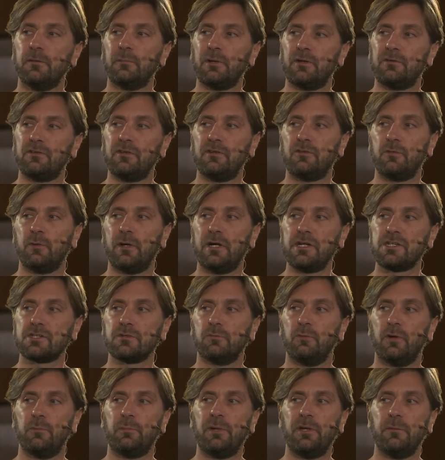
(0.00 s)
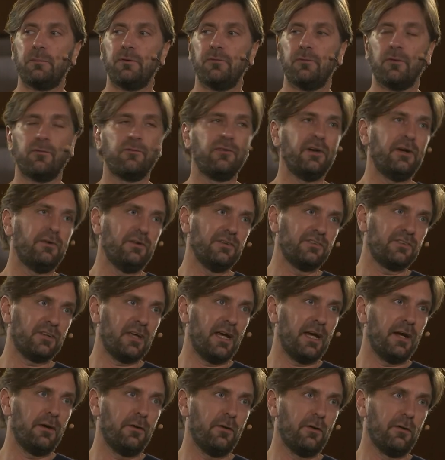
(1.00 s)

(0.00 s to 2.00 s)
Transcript: about situation where people were very scared